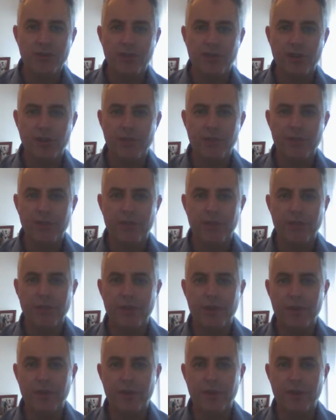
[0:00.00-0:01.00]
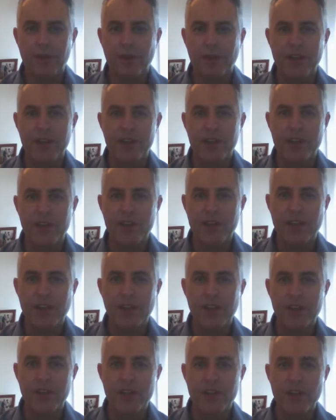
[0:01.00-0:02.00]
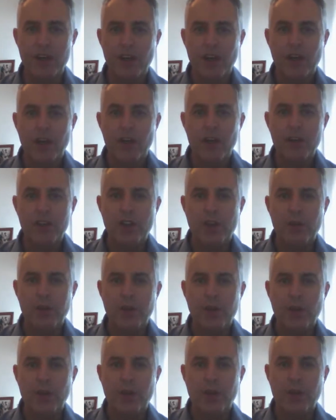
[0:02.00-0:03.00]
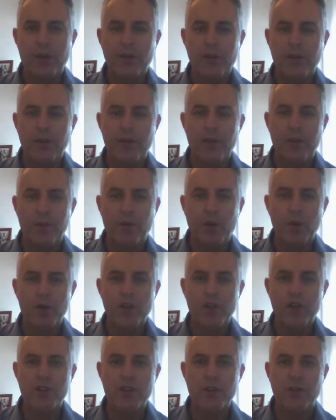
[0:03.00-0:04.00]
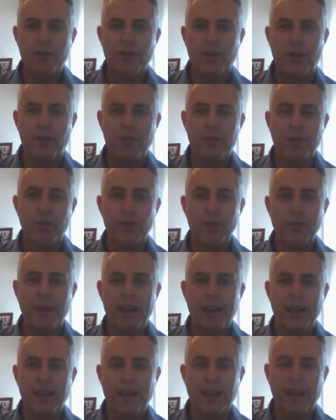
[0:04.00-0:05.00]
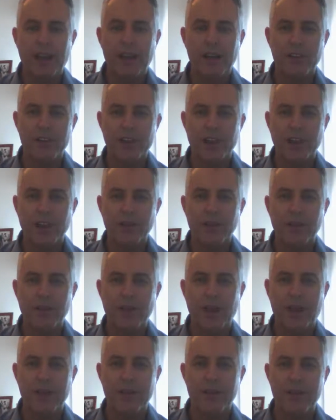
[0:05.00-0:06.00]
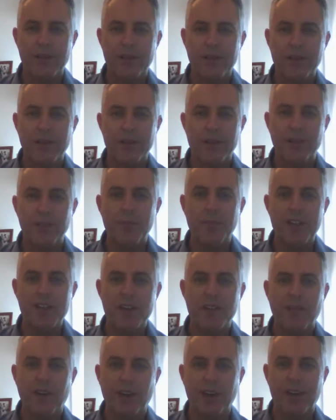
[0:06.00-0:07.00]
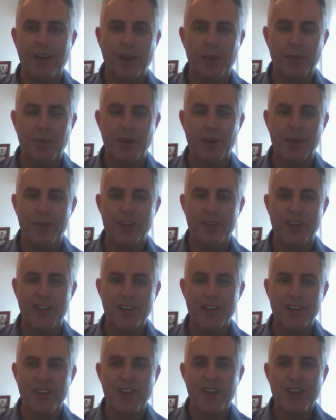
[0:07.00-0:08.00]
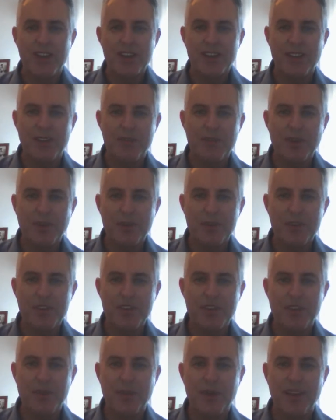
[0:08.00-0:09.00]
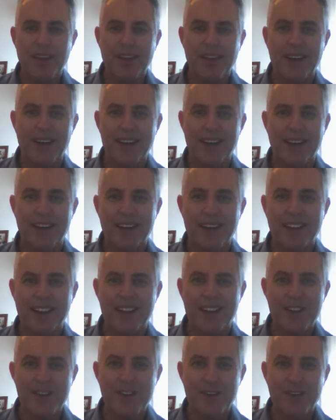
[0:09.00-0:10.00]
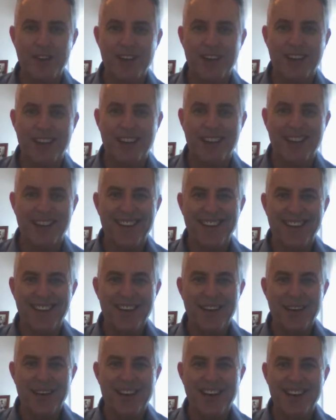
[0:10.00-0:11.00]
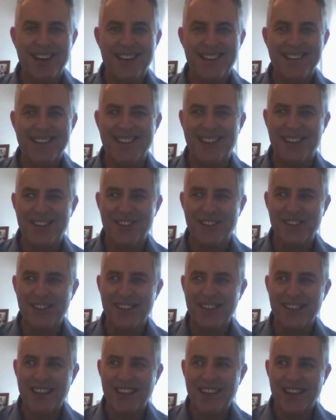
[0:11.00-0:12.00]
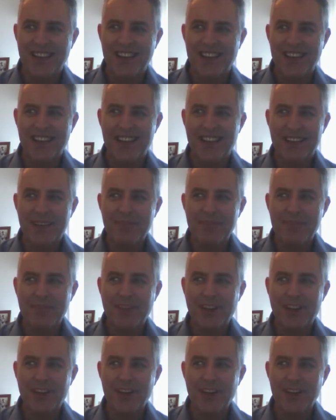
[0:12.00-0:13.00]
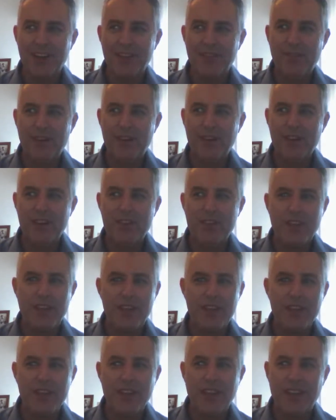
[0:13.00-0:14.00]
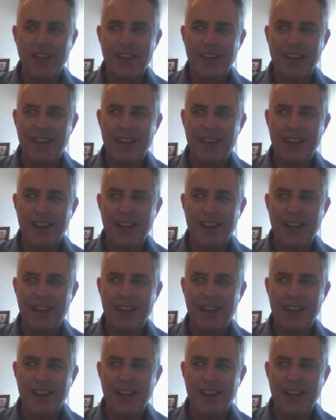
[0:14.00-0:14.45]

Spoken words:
from the United States, who's going to be looking at the process of filmmaking ERT and demystifying that process. So that promises to be an intriguing session. Another very interesting